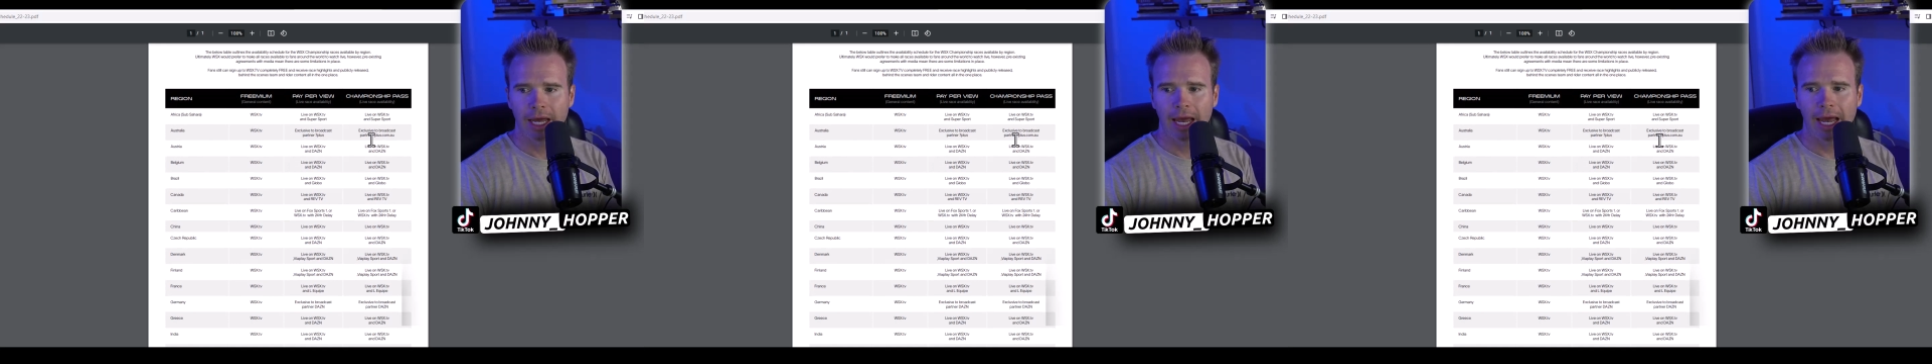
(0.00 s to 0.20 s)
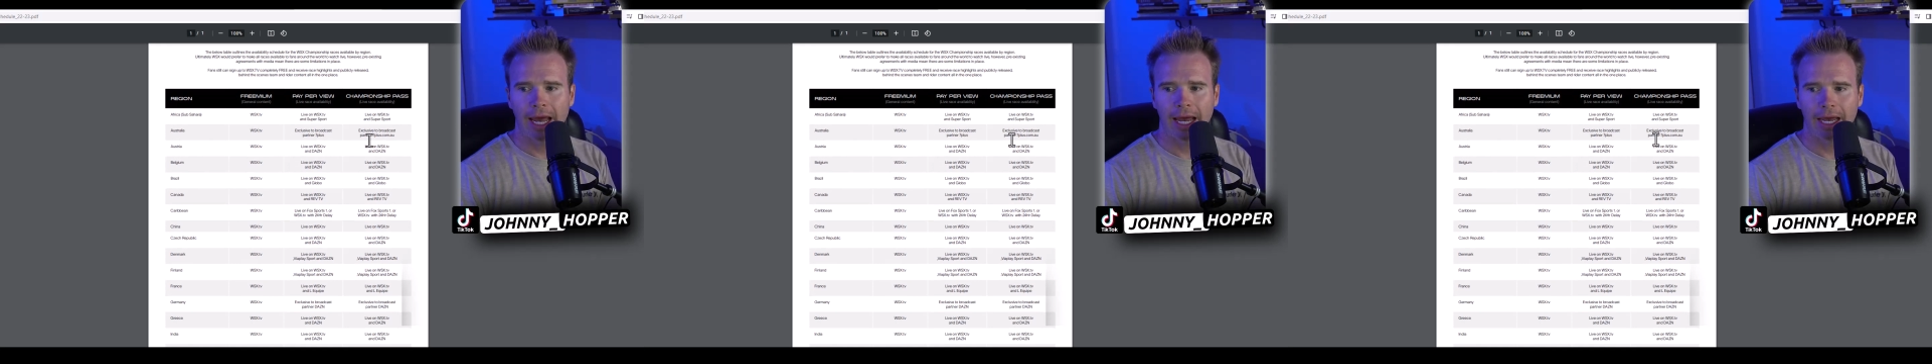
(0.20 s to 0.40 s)

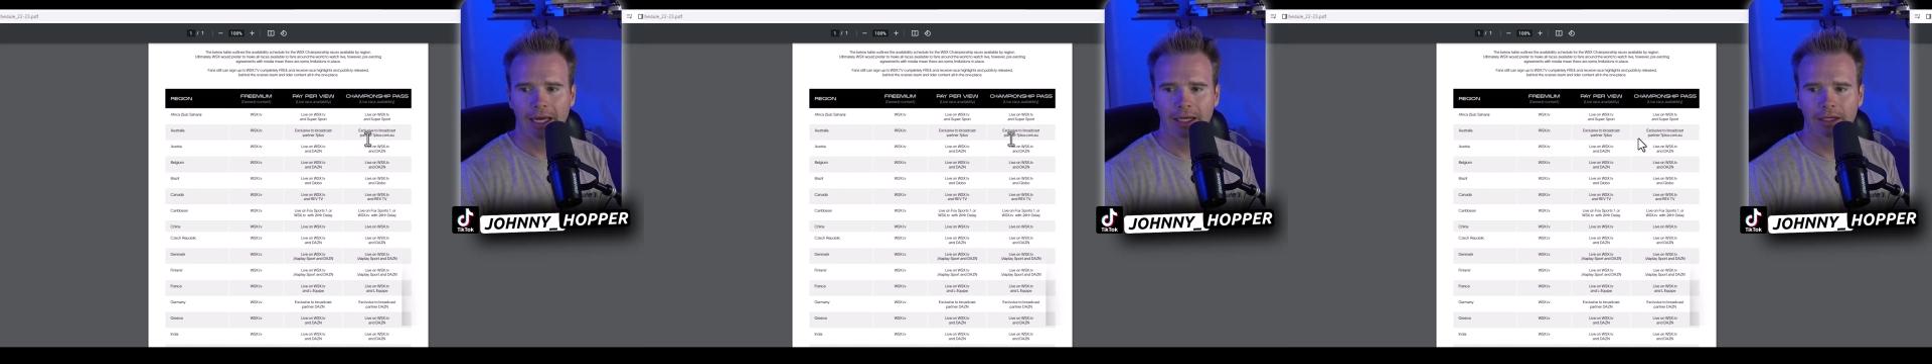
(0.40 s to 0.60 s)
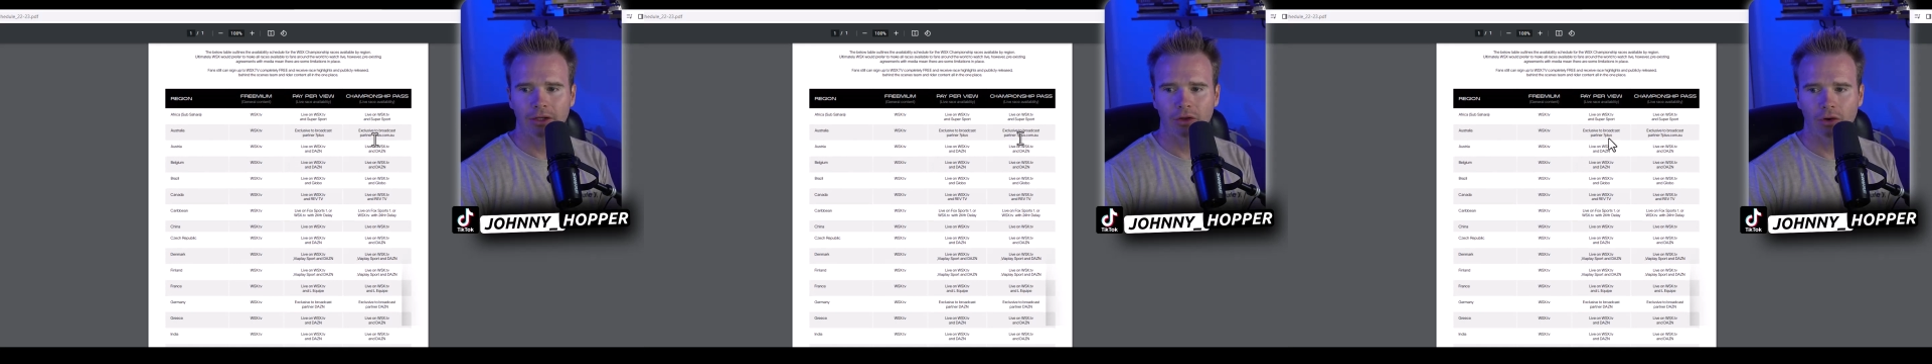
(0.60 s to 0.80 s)

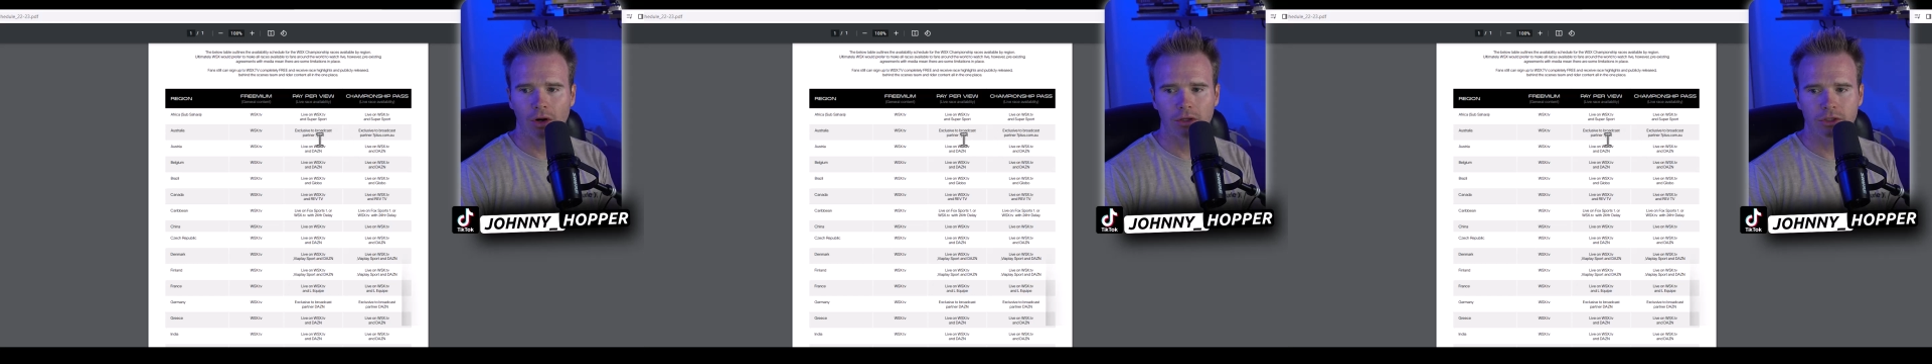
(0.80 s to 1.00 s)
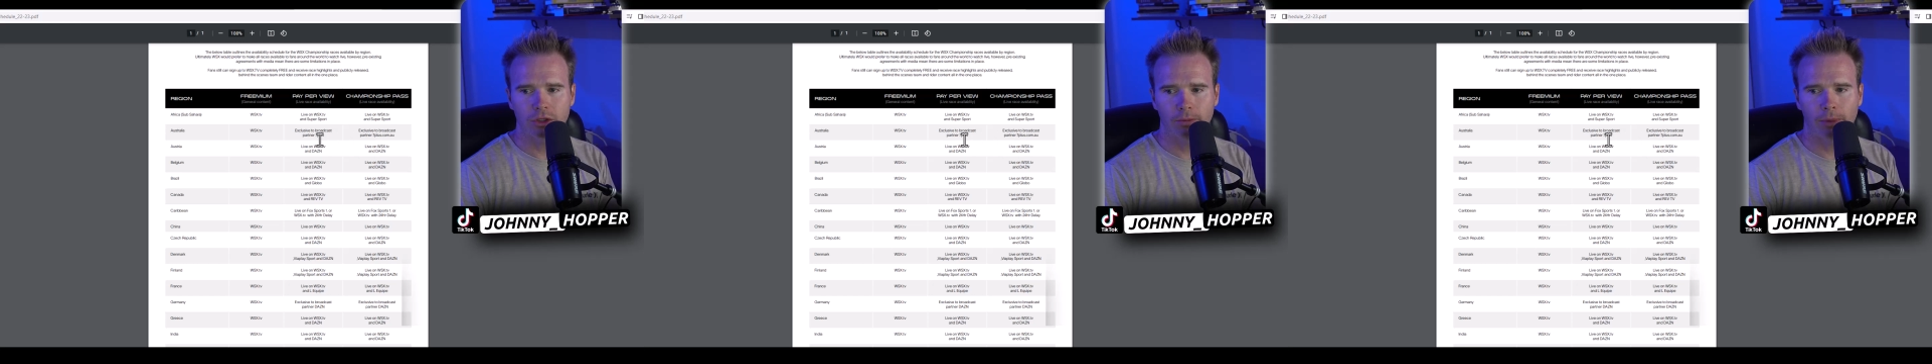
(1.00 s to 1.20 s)
and they're
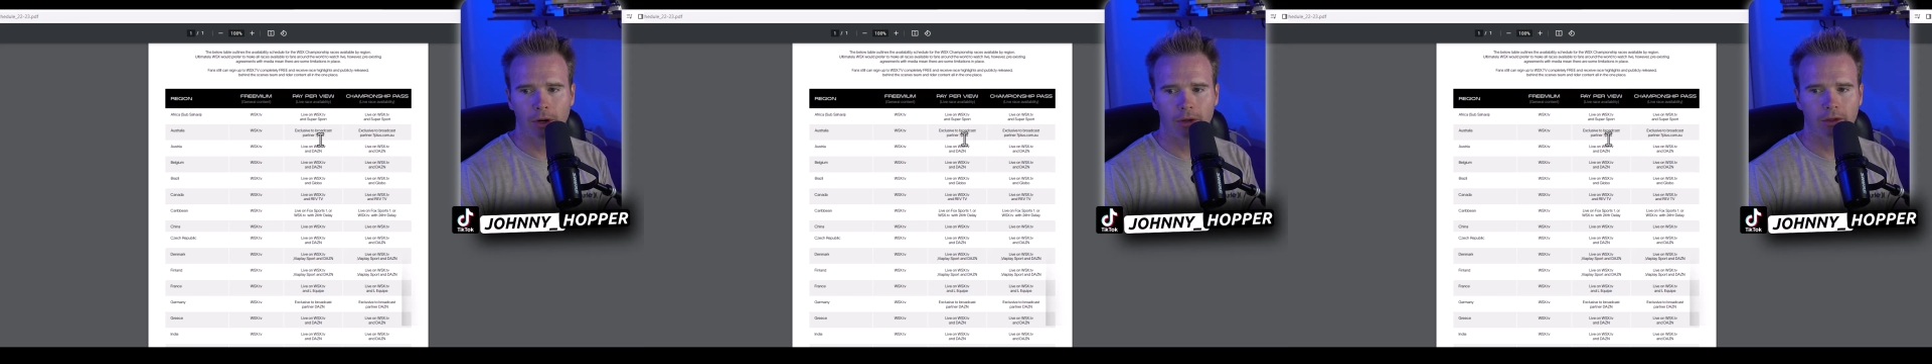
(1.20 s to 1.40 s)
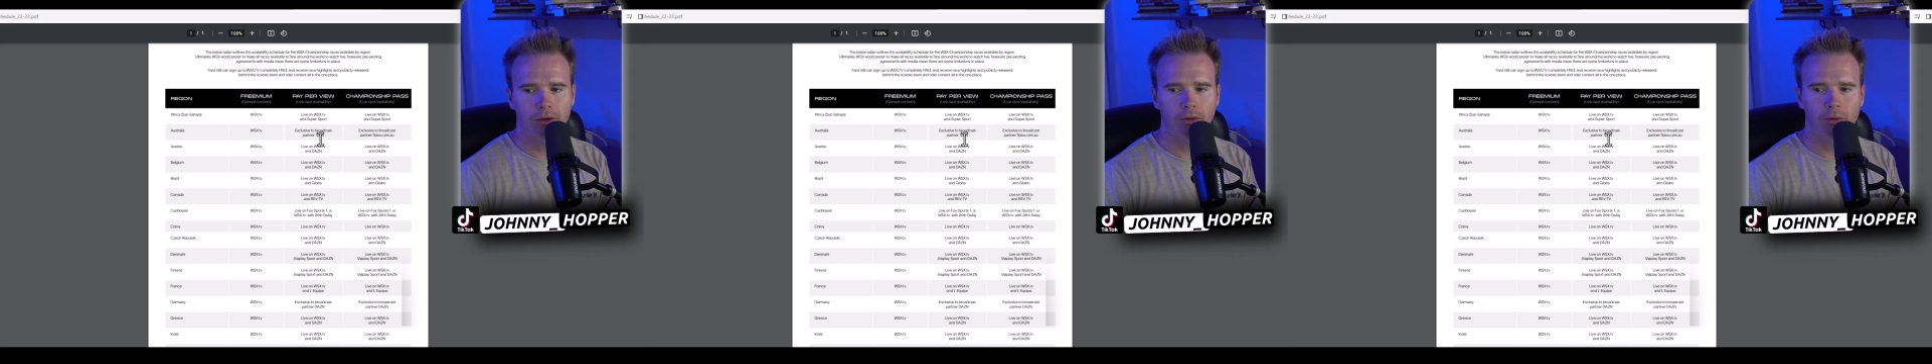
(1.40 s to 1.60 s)
also
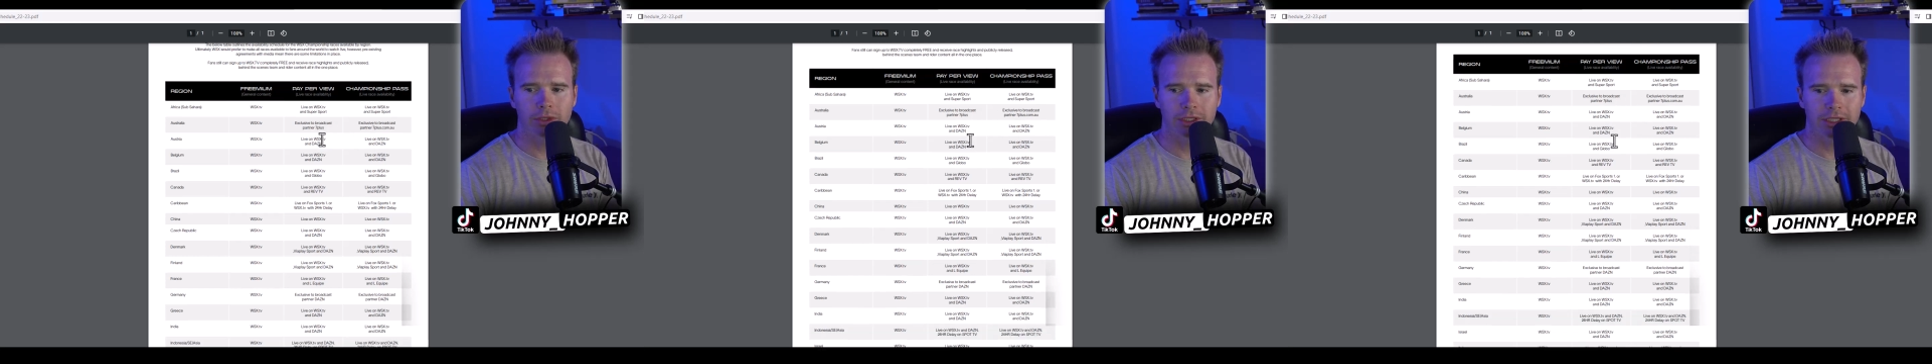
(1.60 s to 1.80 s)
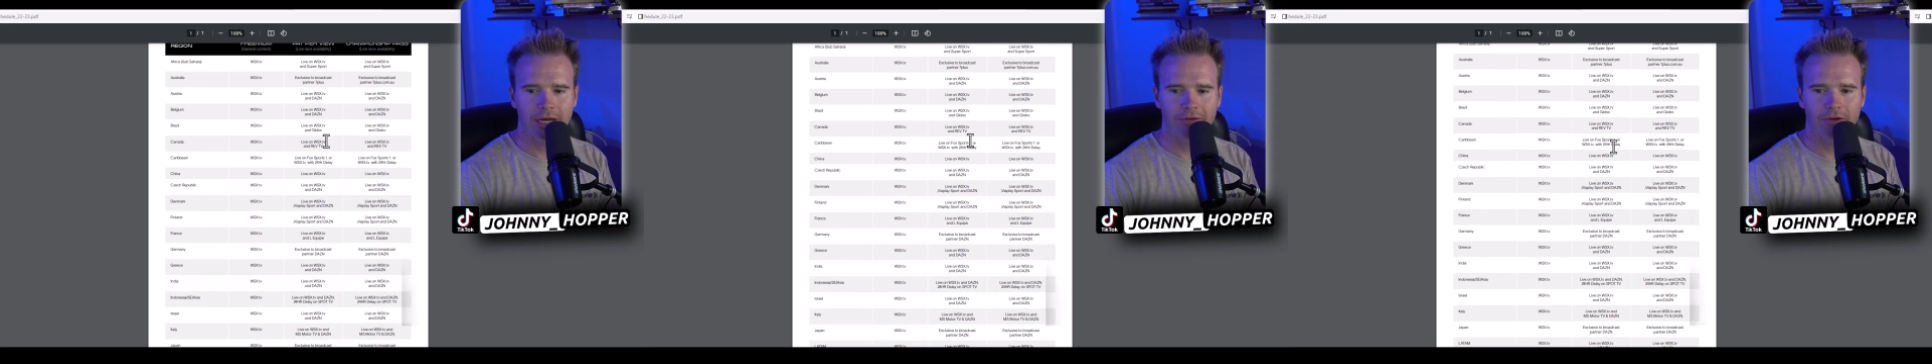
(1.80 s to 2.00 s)
partnered with
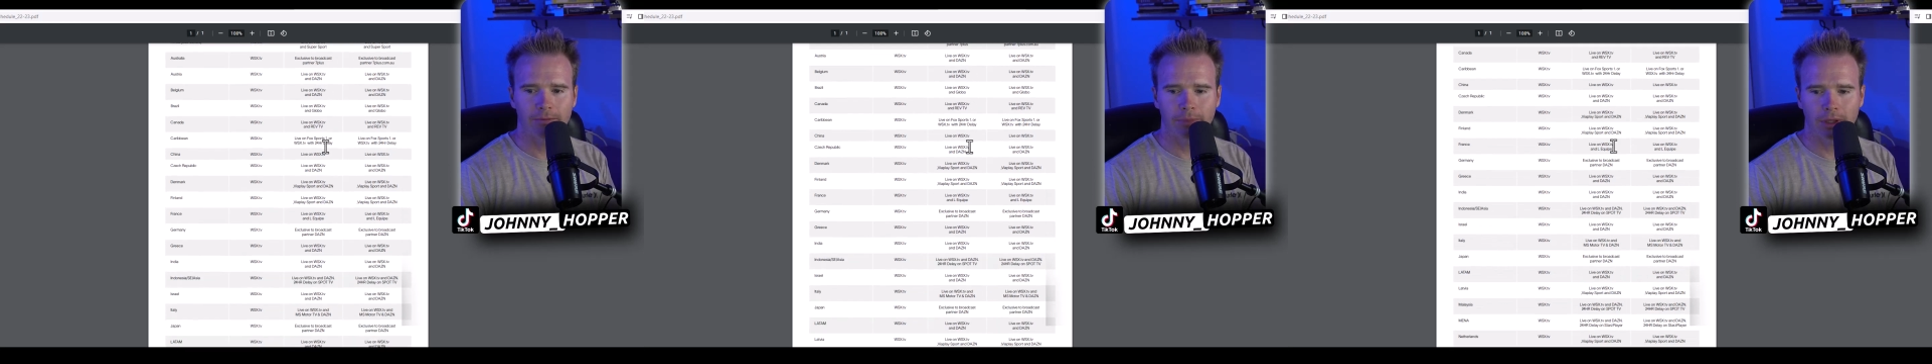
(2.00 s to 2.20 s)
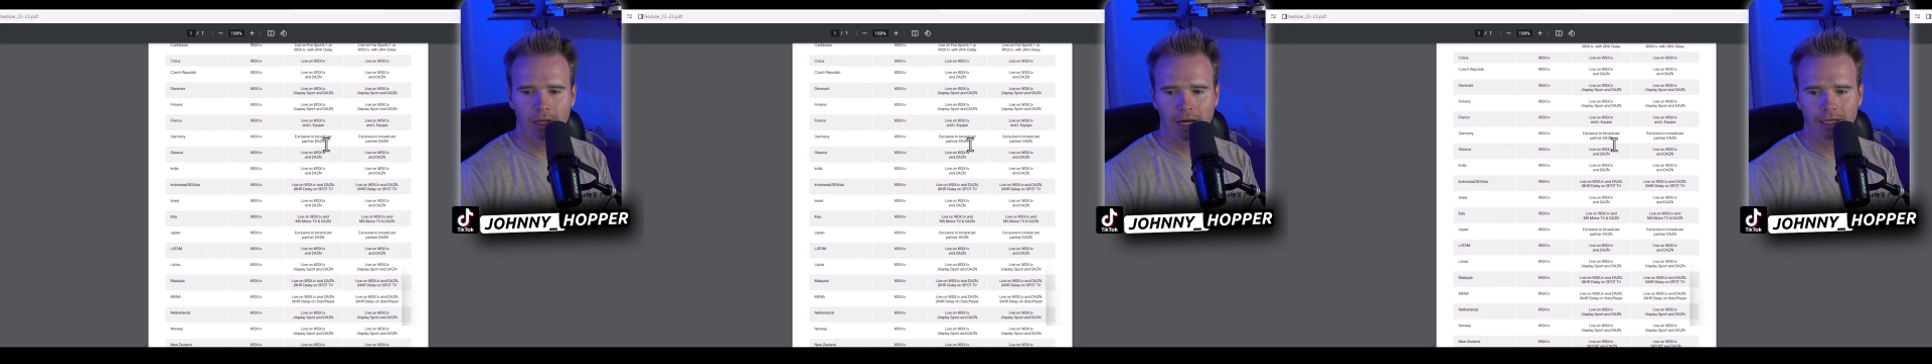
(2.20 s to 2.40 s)
7
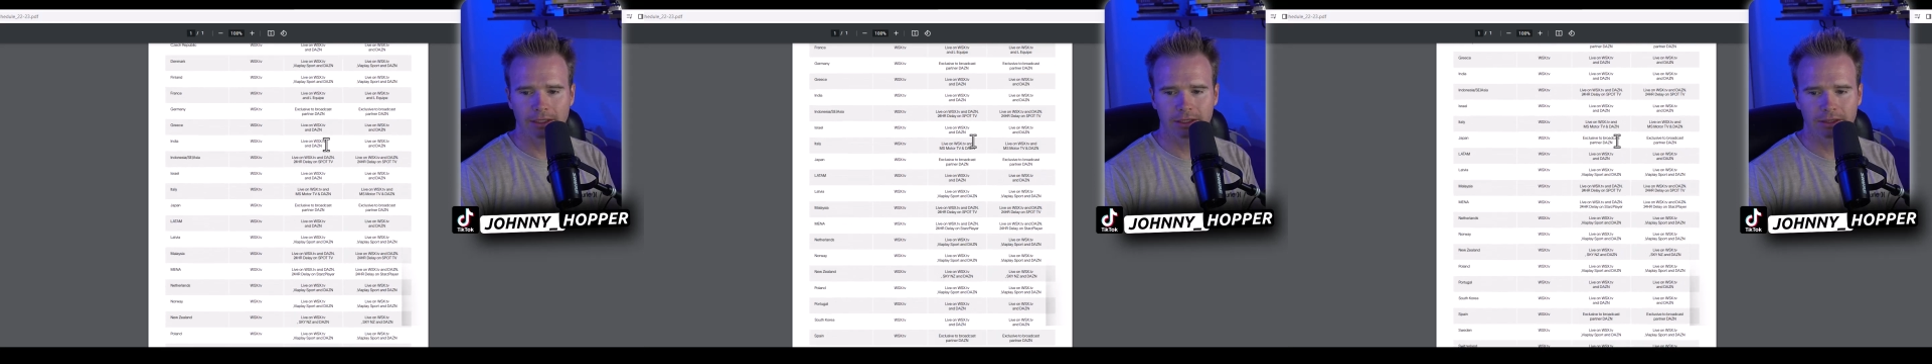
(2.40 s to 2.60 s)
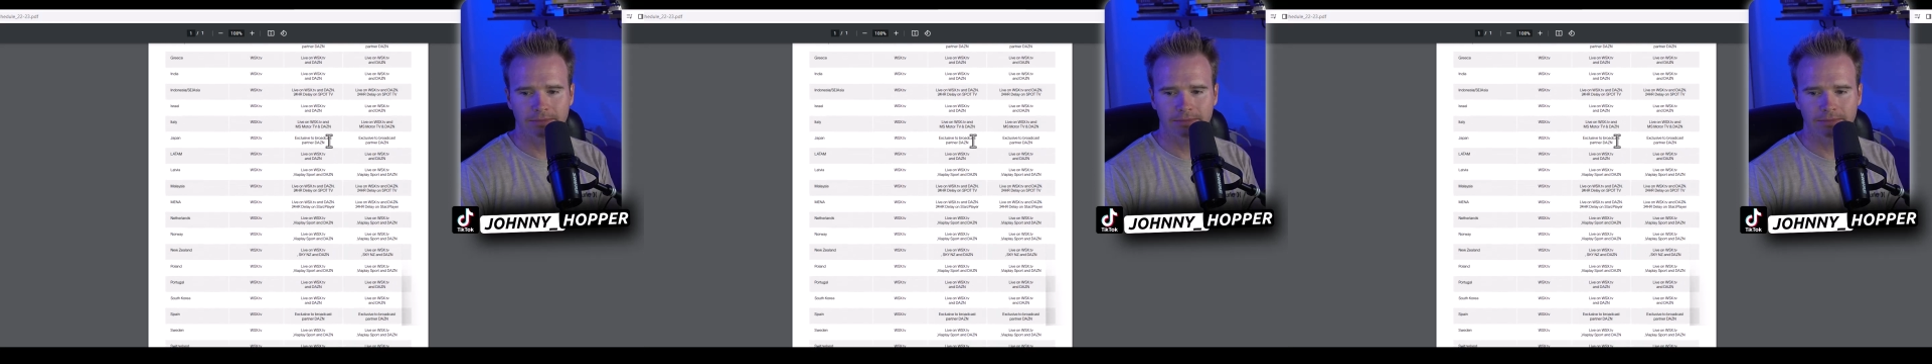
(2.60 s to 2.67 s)
Plus